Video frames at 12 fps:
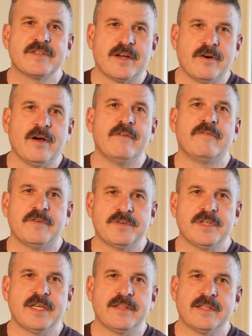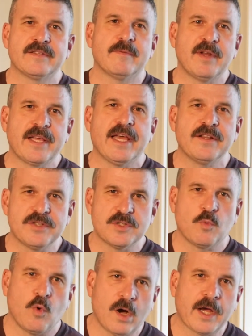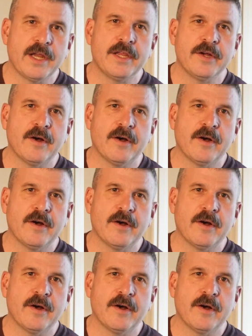that are unforeseen, that somebody can't just walk into your